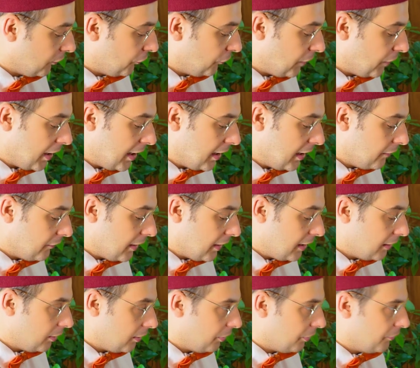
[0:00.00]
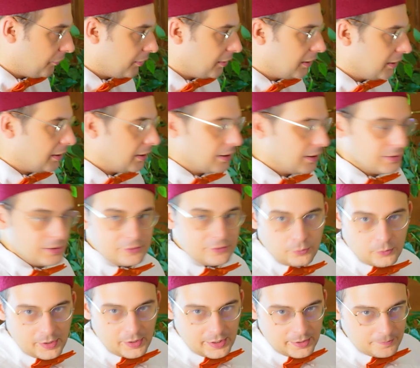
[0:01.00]
5 8 3, this
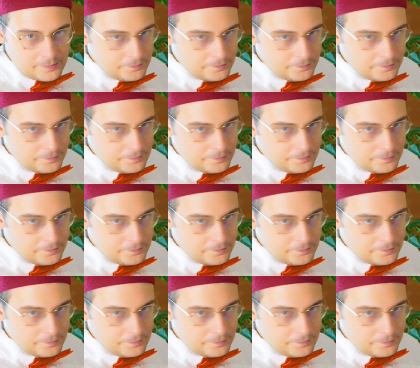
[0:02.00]
way.